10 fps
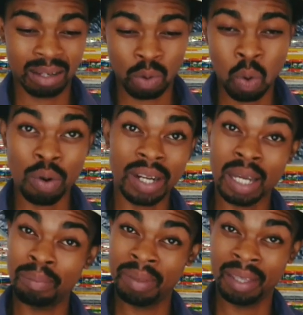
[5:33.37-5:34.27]
caught
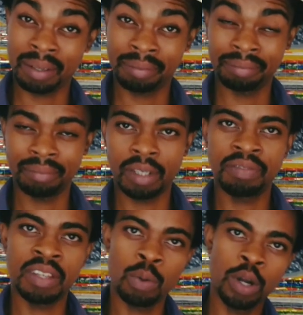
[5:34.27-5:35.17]
up here
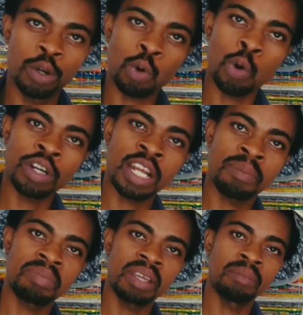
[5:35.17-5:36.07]
if they weren't caught
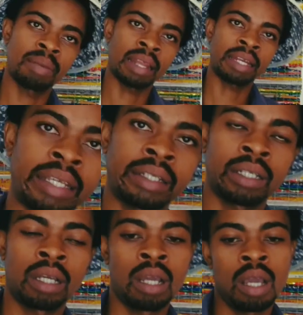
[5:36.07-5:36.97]
up in planning.
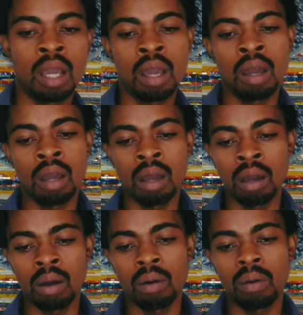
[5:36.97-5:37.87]

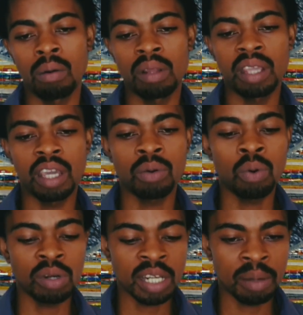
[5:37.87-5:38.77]
When they get
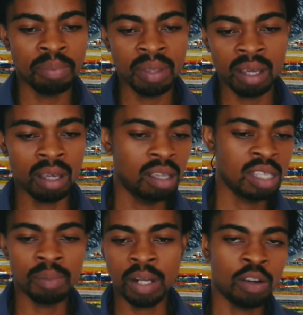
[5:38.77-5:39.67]
caught up here, it's
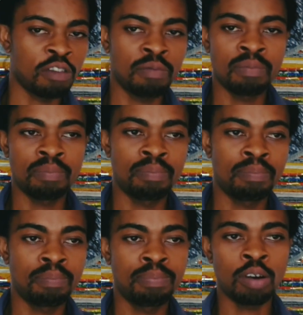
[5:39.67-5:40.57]
a matter of
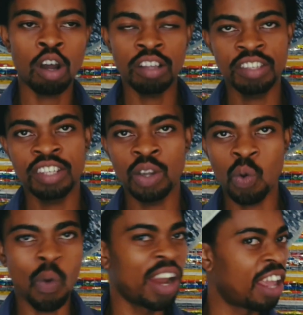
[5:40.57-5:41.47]

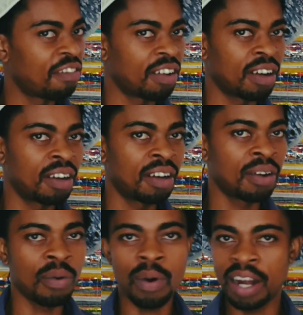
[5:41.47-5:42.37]
planting whenever,
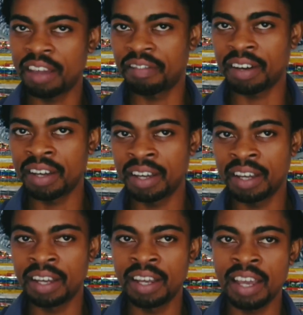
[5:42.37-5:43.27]
whatever,
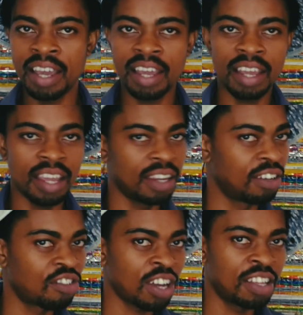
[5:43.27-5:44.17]

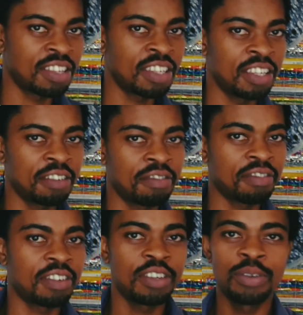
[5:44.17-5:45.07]
and trying to see if
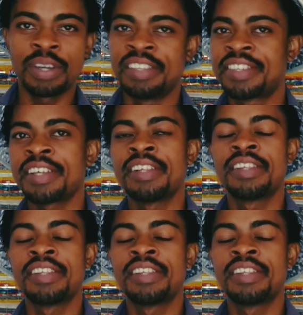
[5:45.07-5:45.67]
you can sell,